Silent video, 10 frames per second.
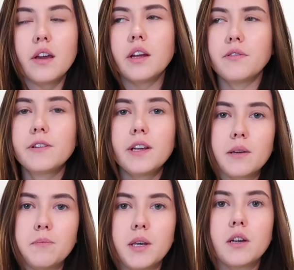And I feel
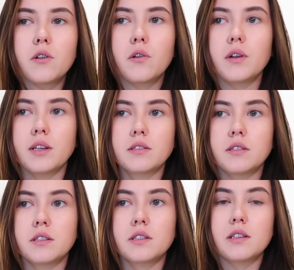like Migros is
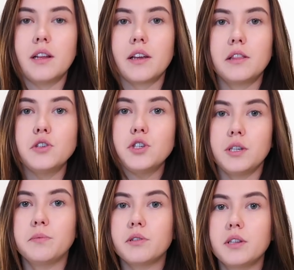slightly
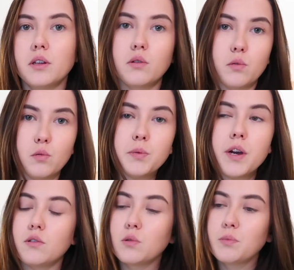cheaper than Coop.
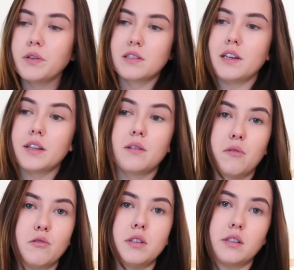Coop is like the
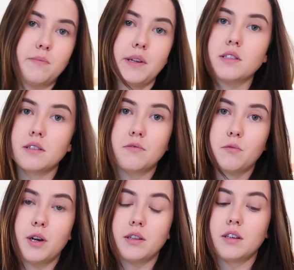most expensive
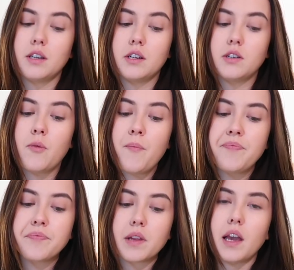one here,
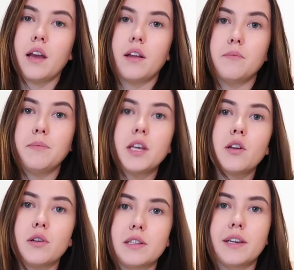and
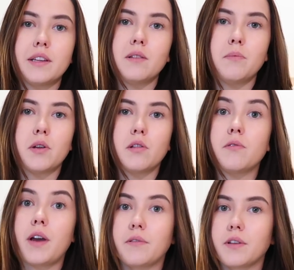Migros is like in the middle
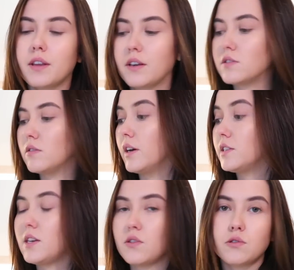of everything, so I
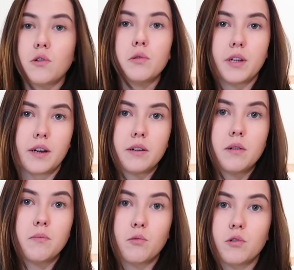tend to go there
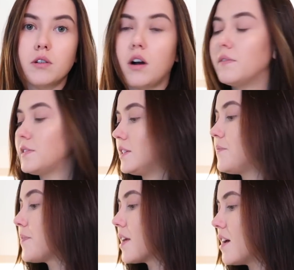more
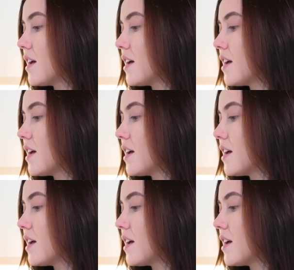often.